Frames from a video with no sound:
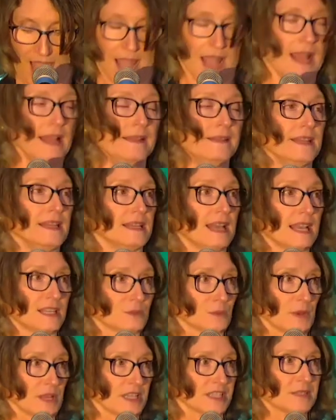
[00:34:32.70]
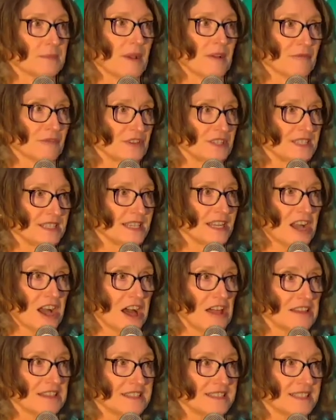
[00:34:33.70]
and the, as well as my friends and
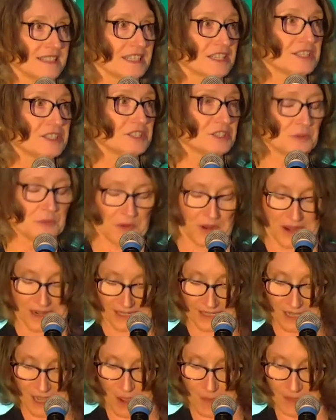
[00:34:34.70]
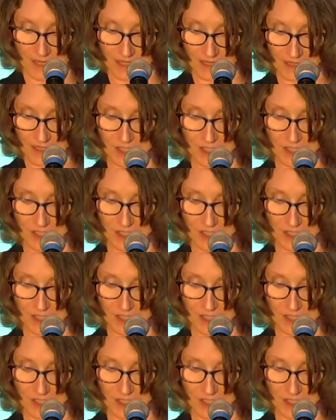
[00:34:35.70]
colleagues in consumer economics,